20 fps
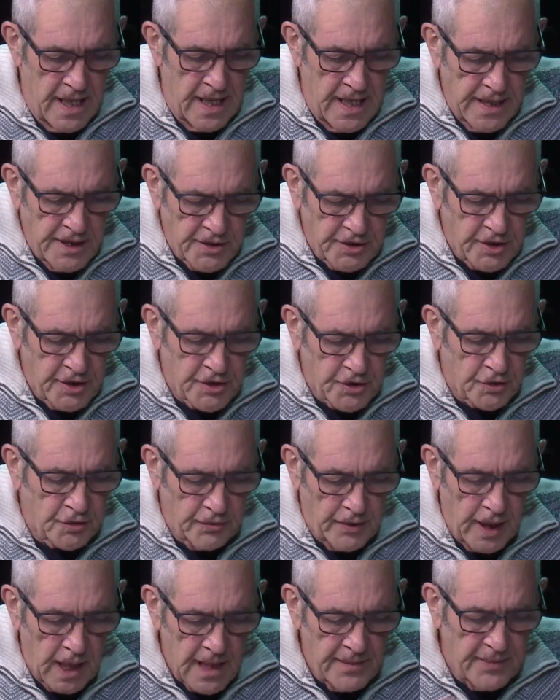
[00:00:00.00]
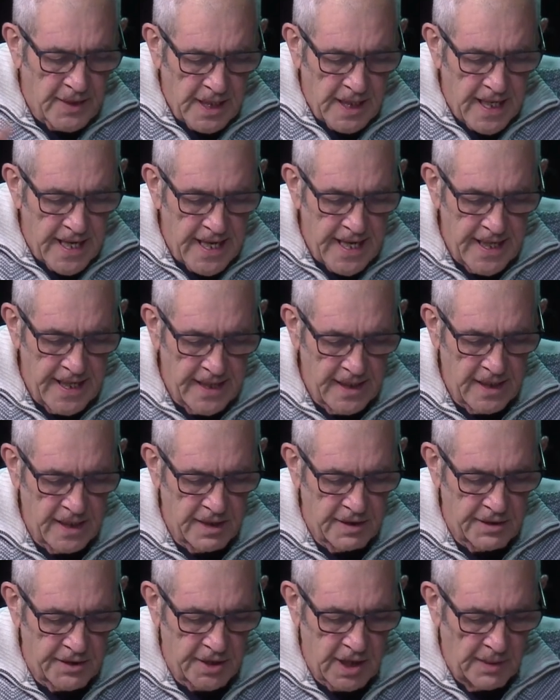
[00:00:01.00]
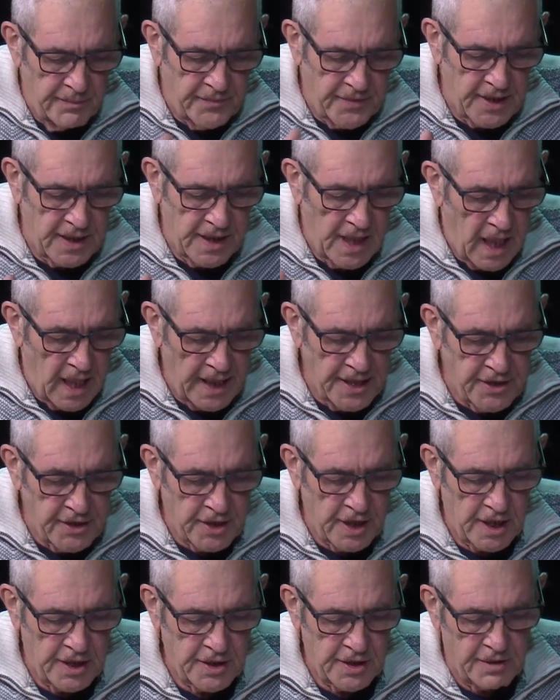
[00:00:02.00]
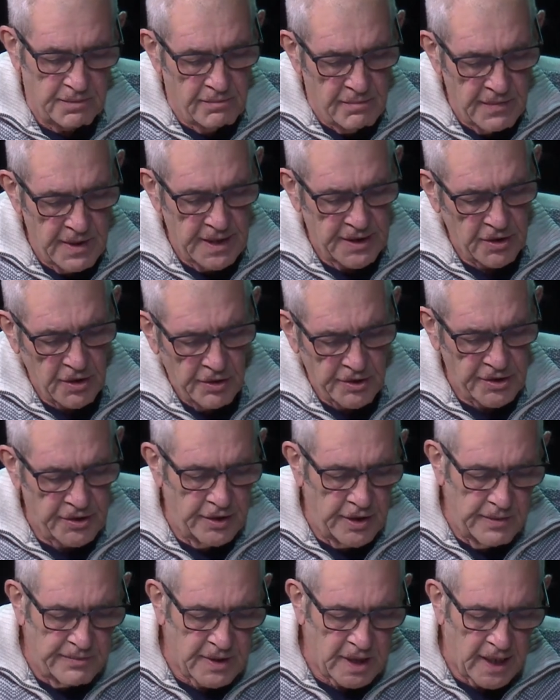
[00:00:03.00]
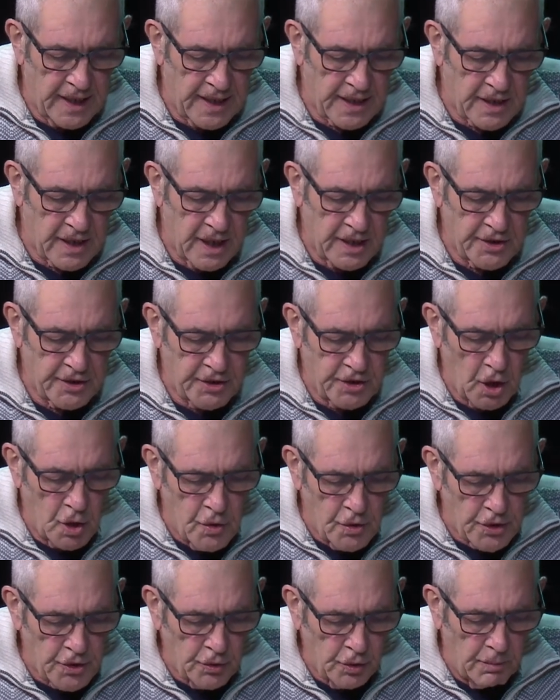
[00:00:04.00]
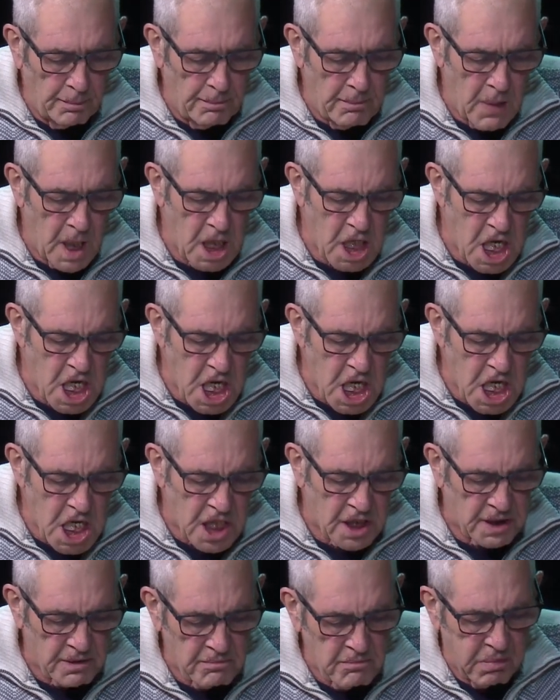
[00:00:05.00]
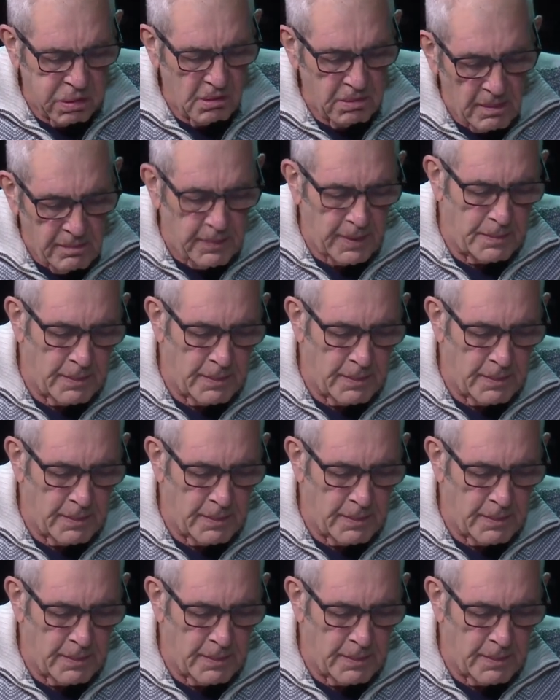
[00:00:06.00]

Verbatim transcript: It's describing here something that I just, it's got terms like custodial money and blah, blah,